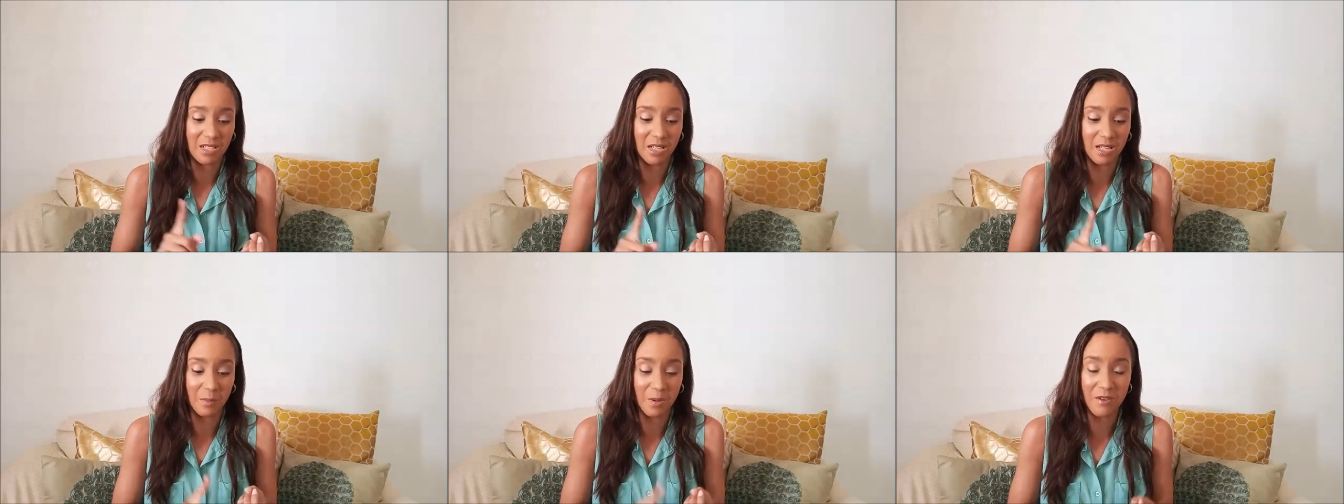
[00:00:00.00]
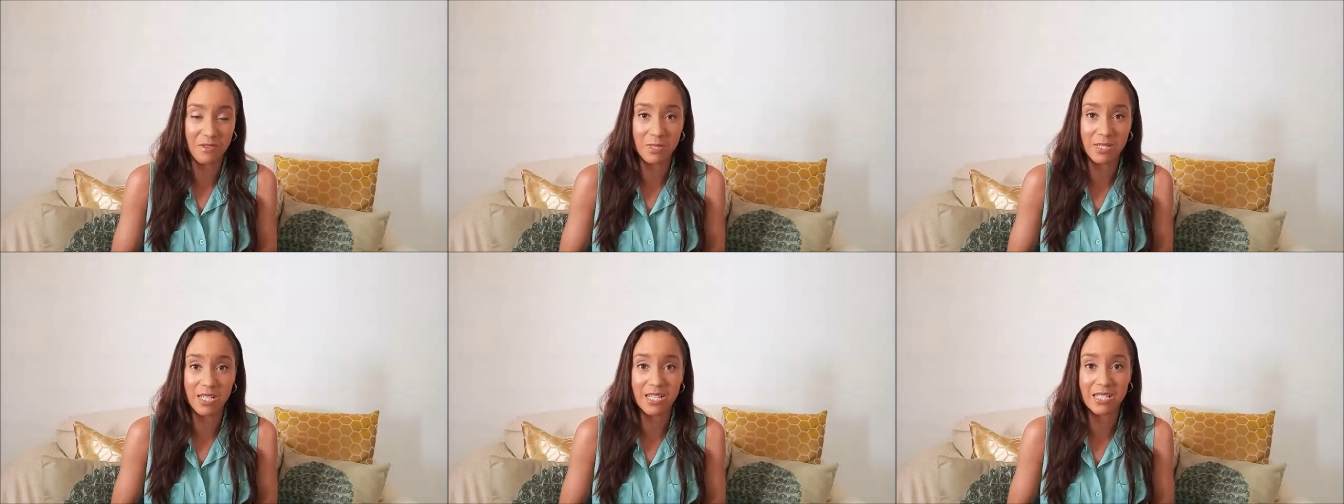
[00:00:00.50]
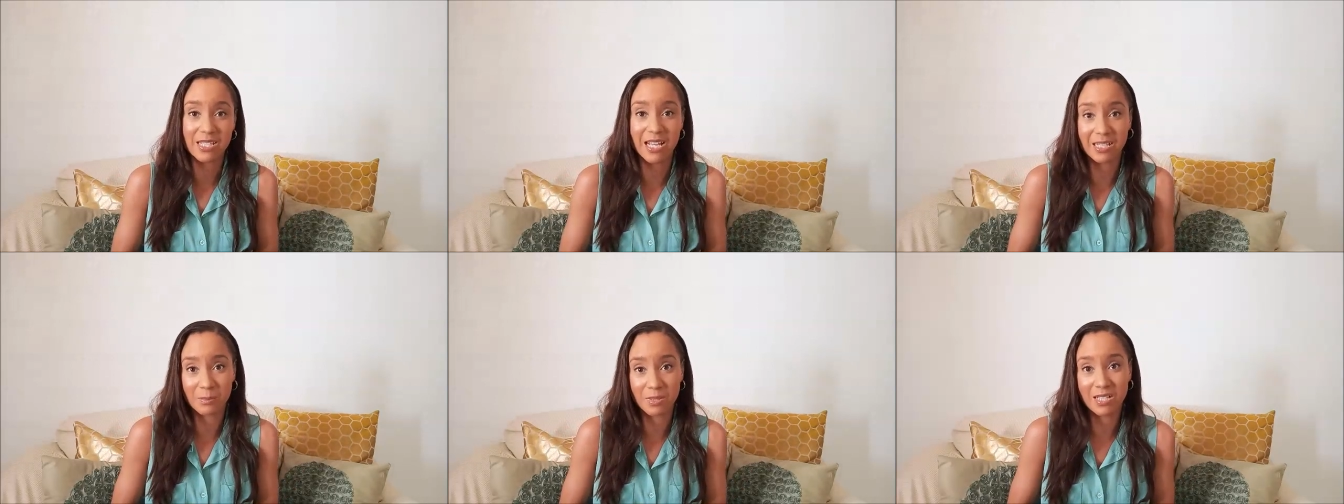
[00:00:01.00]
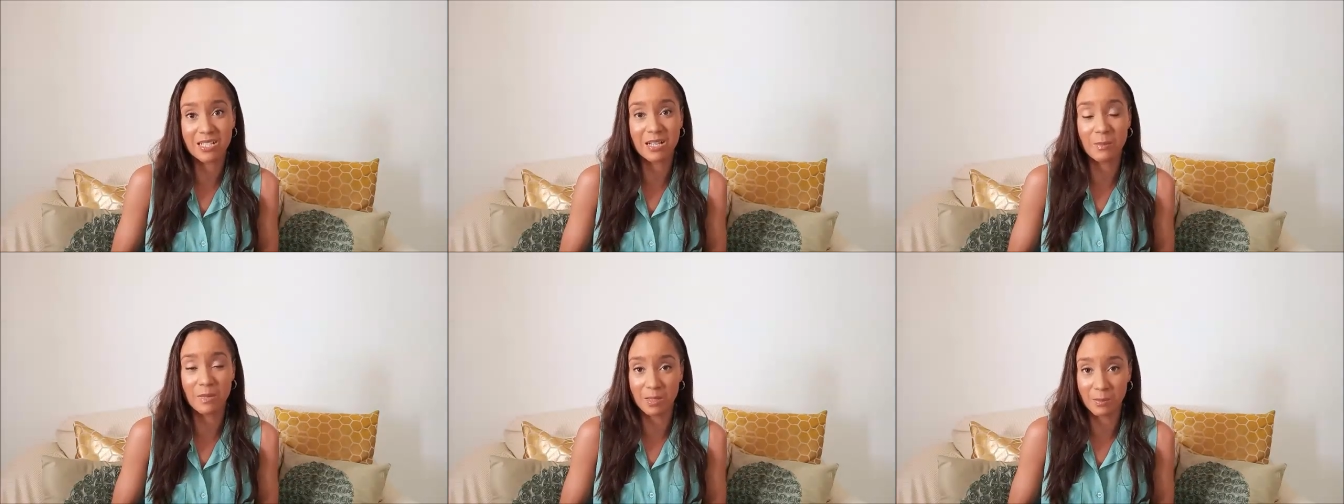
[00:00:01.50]
Apart from snakes, centipedes
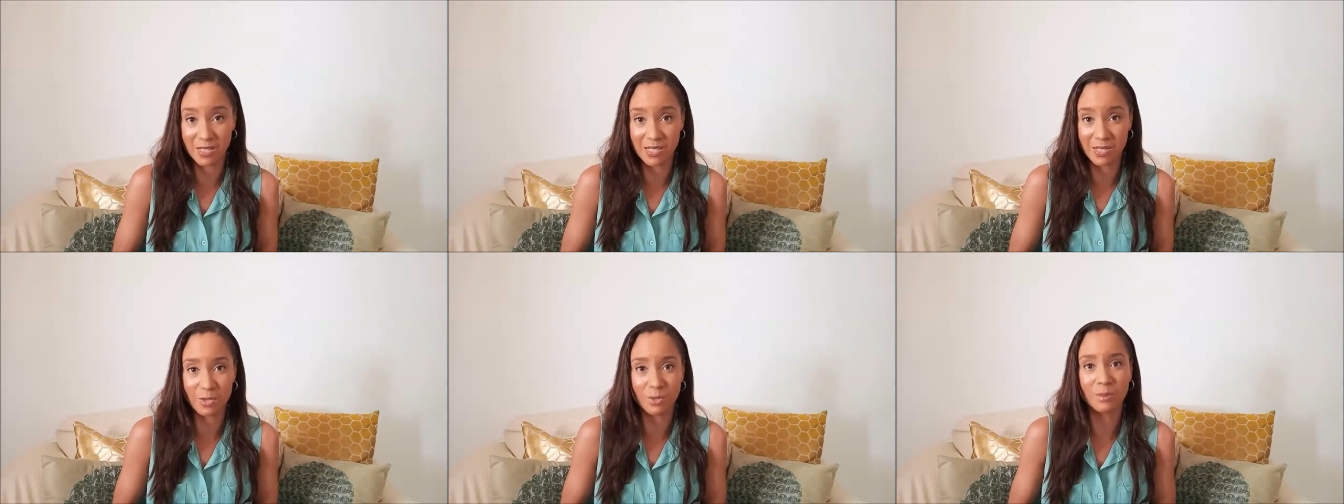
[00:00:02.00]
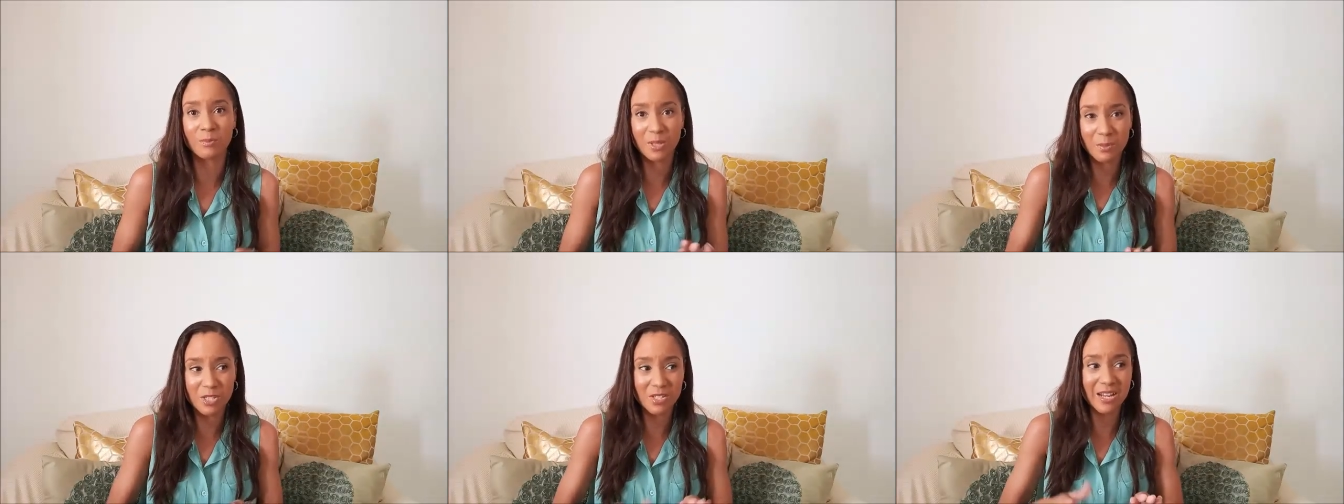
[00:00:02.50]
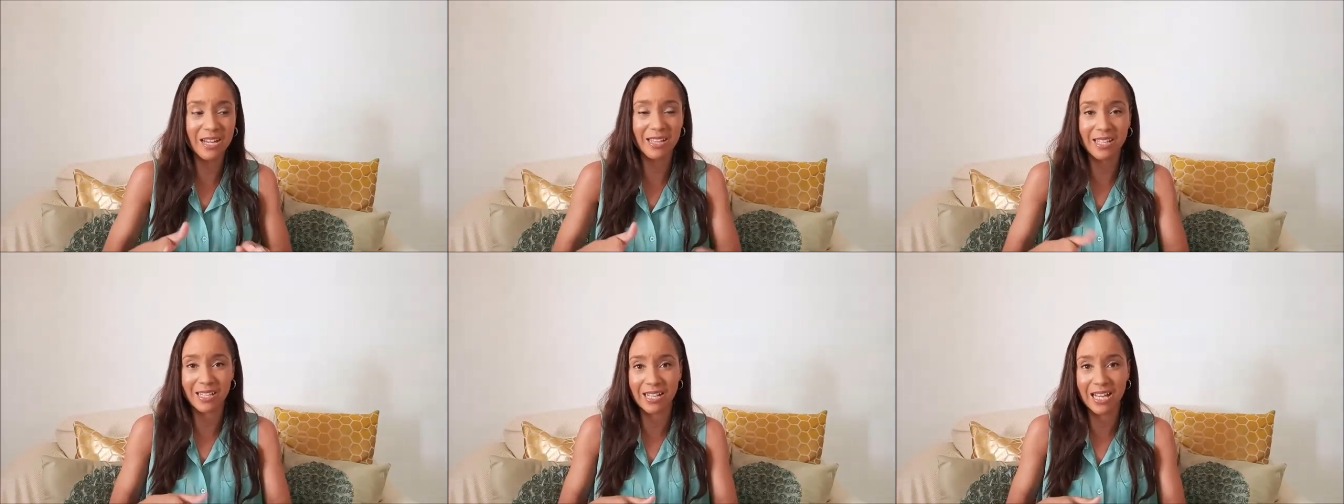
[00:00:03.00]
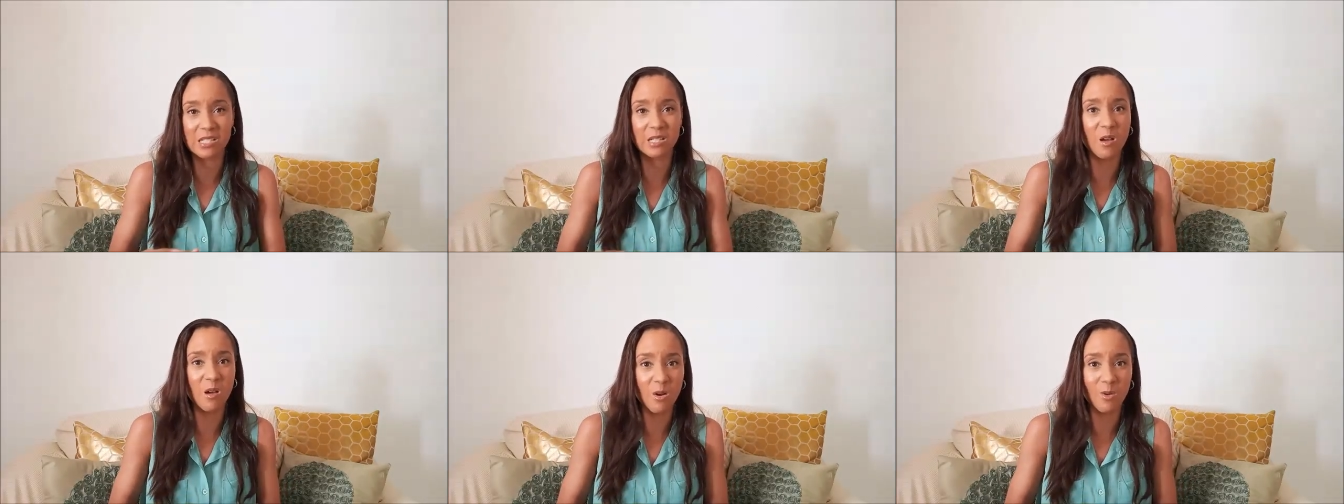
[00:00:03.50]
and millipedes. So pretty much anything that's
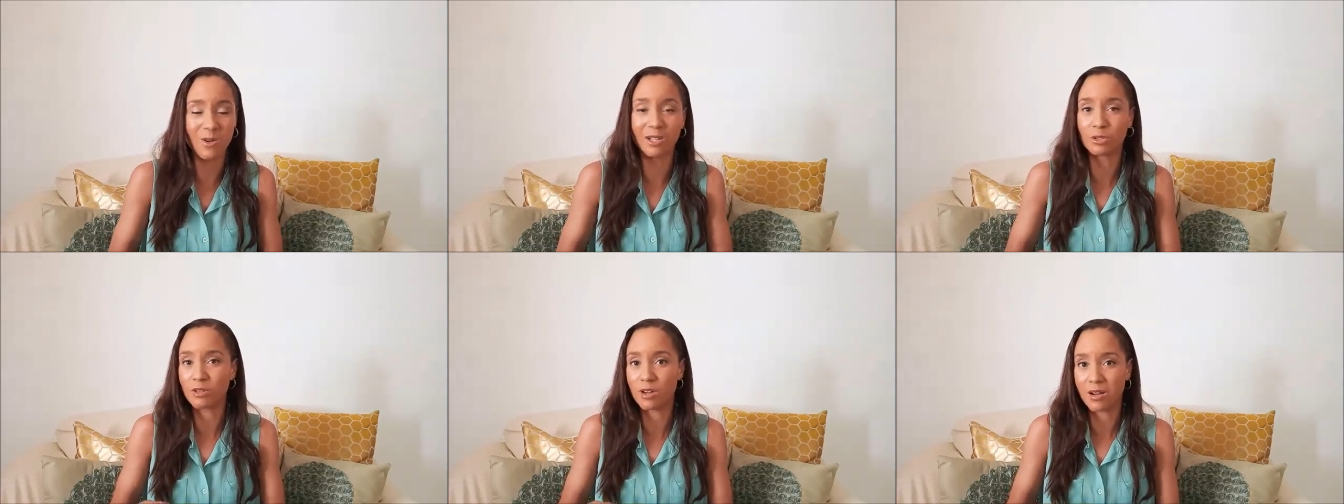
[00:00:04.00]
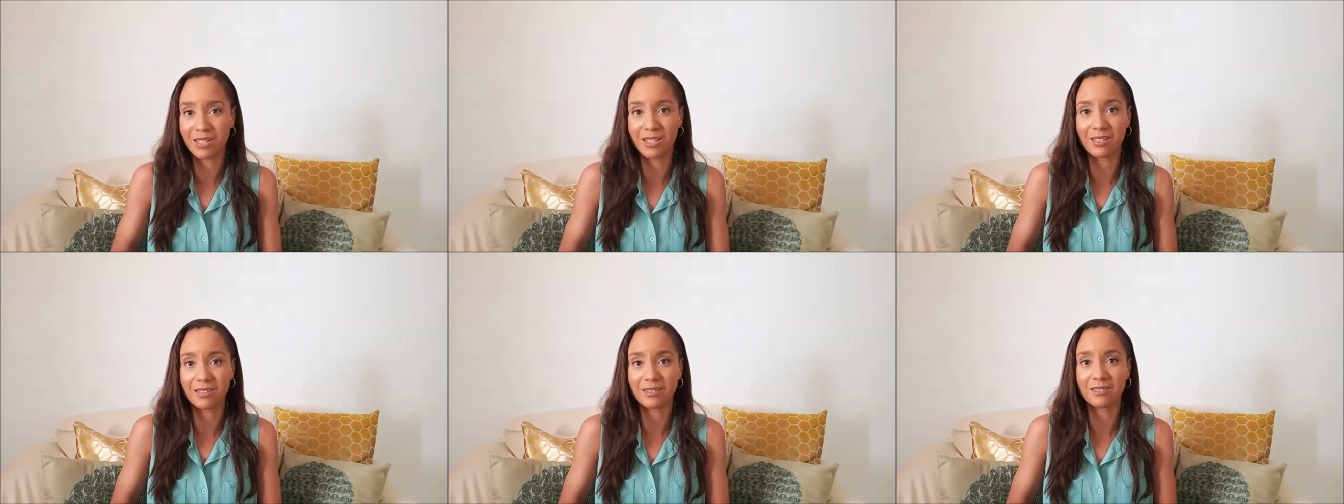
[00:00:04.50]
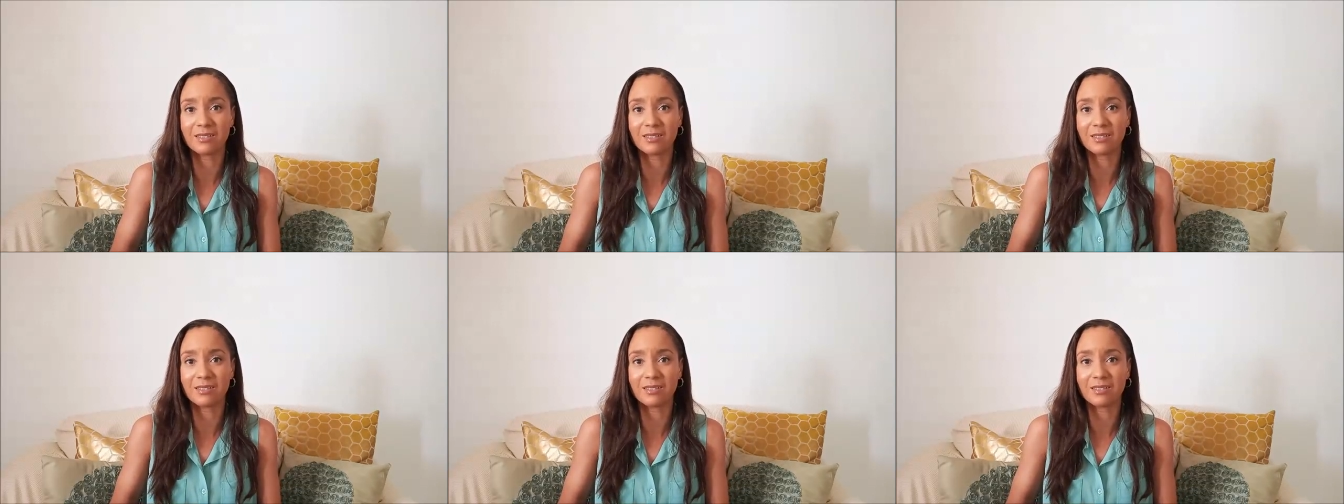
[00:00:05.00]
long and crawling.